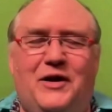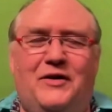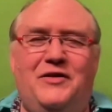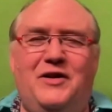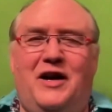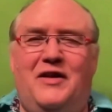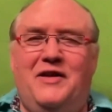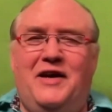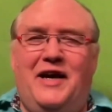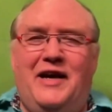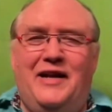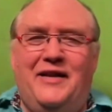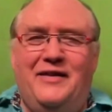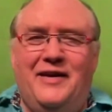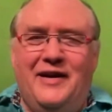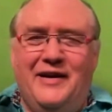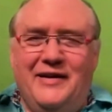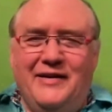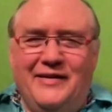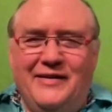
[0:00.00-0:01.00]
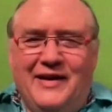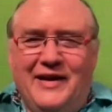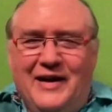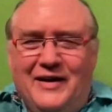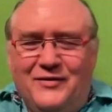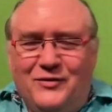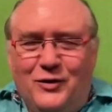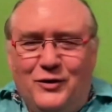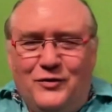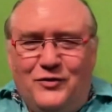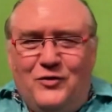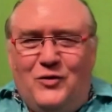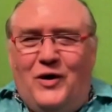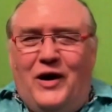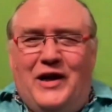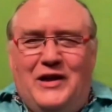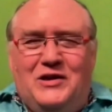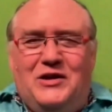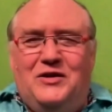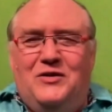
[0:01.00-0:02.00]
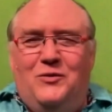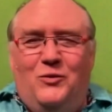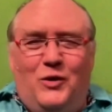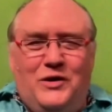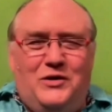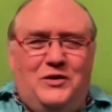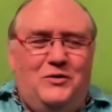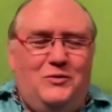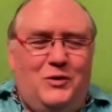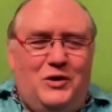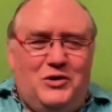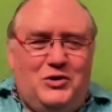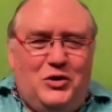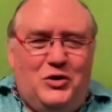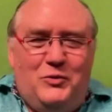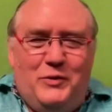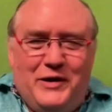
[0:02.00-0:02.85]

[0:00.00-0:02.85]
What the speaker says: the other hand, they are so strange. And what should we